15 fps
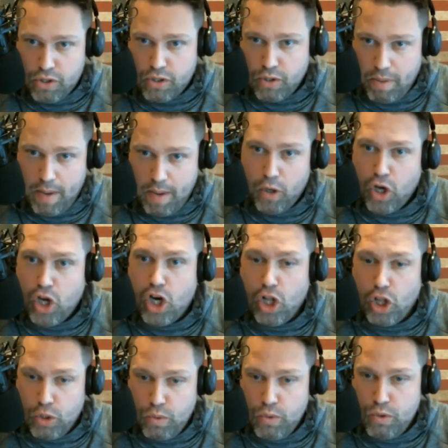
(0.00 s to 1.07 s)
So people are going
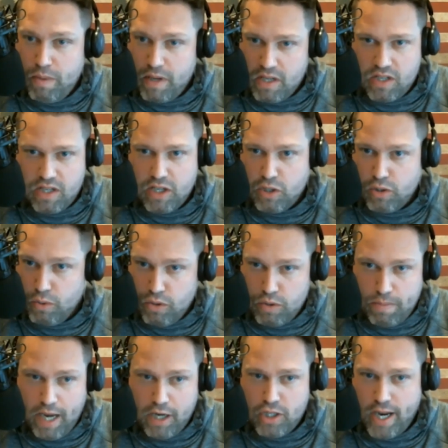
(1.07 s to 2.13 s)
to lose businesses, lose
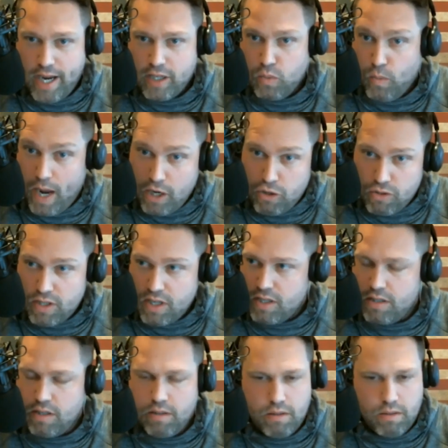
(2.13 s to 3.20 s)
paychecks,
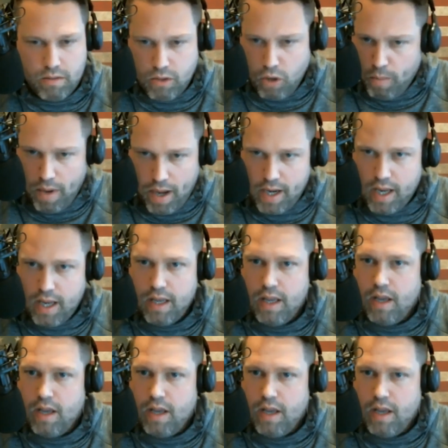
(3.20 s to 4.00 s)
waitresses, no money,